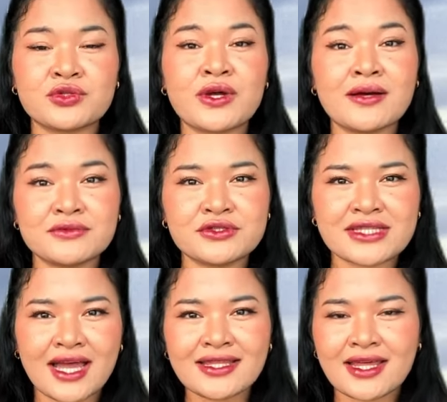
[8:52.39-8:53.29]
to come to
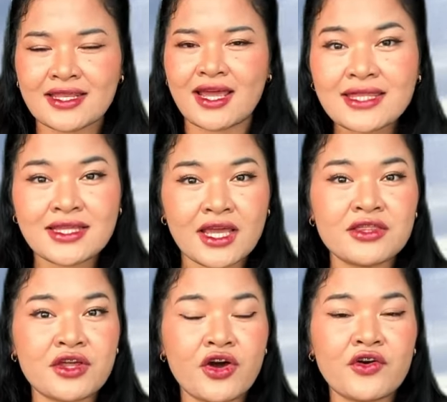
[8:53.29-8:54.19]
Thailand at the
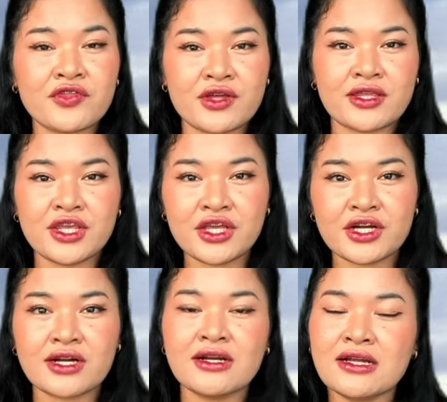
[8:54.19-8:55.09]
end of the
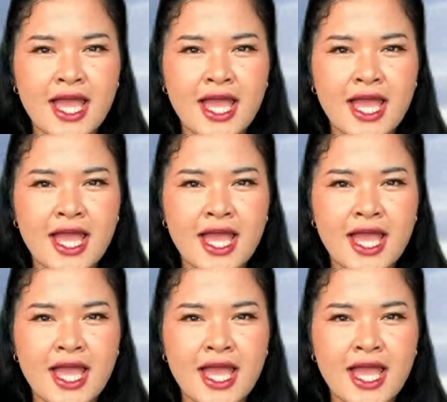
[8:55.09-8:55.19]
year.